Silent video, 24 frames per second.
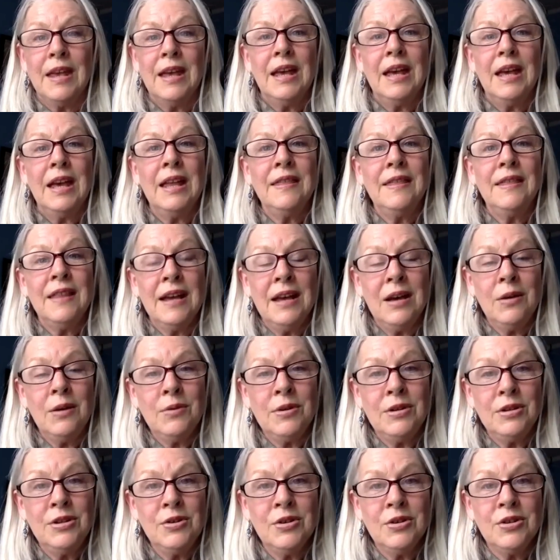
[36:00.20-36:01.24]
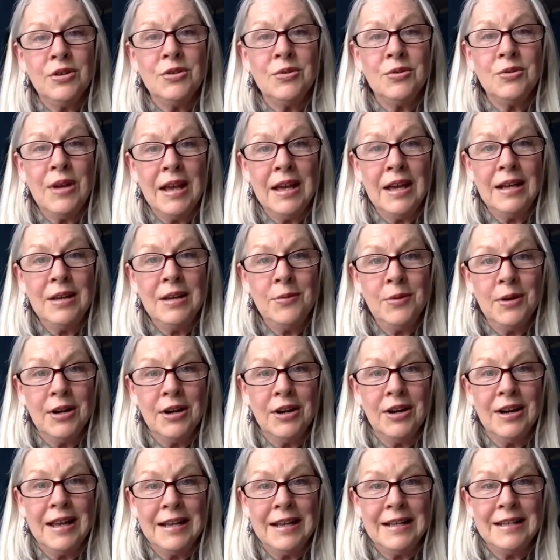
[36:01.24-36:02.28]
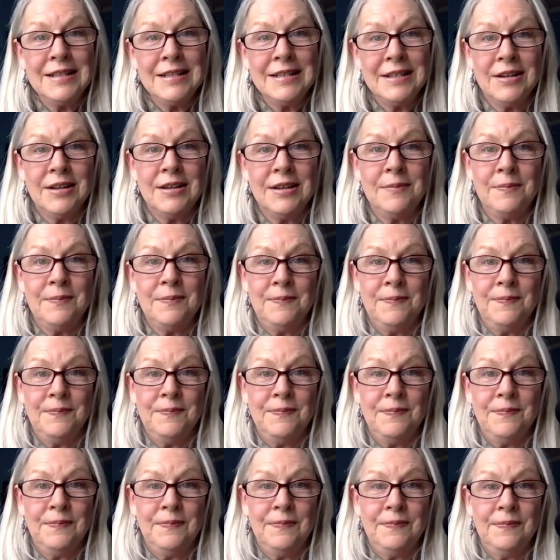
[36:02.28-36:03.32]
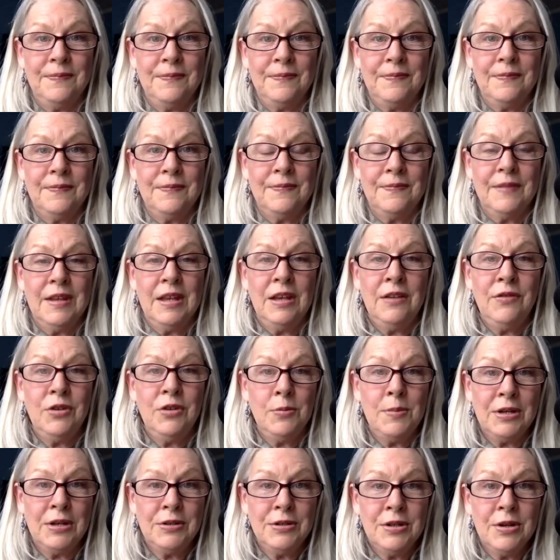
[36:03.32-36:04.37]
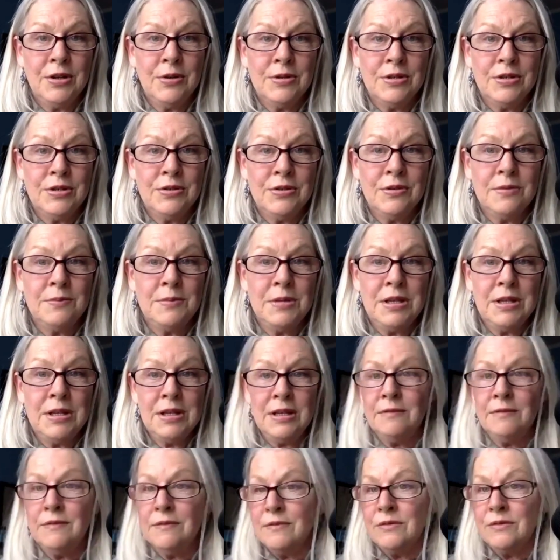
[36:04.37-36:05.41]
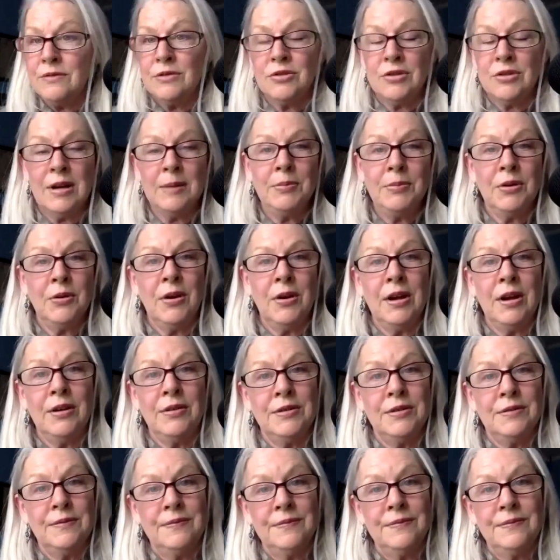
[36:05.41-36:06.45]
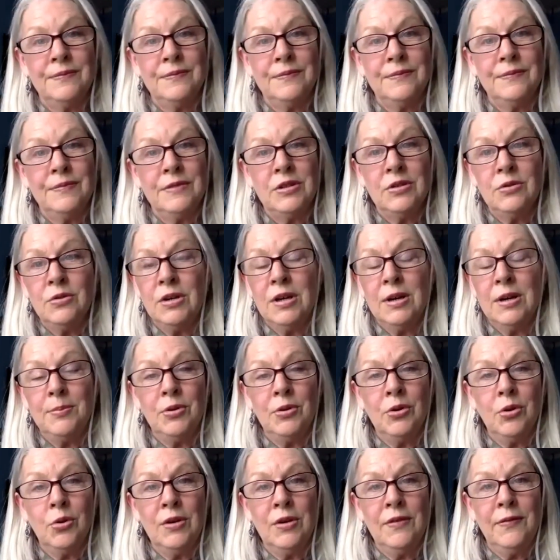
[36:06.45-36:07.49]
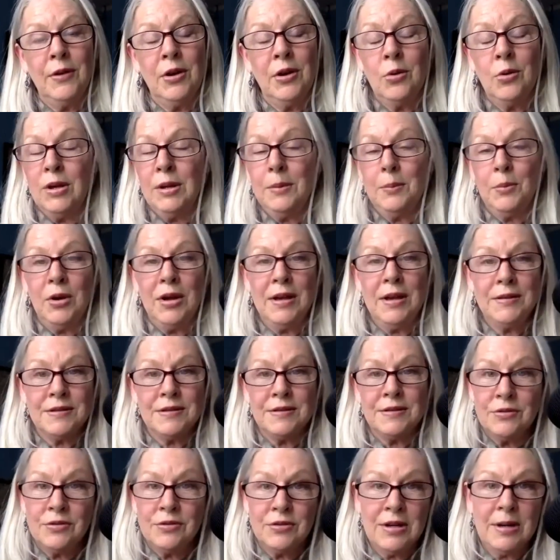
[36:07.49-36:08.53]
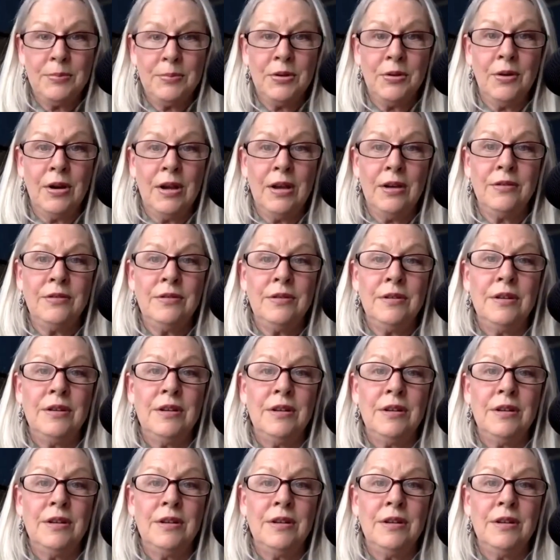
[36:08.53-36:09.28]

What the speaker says: And that one you can do anywhere, anytime. If you're about to go into a meeting, drop the ground. Do a couple of quick breaths, drop the ground,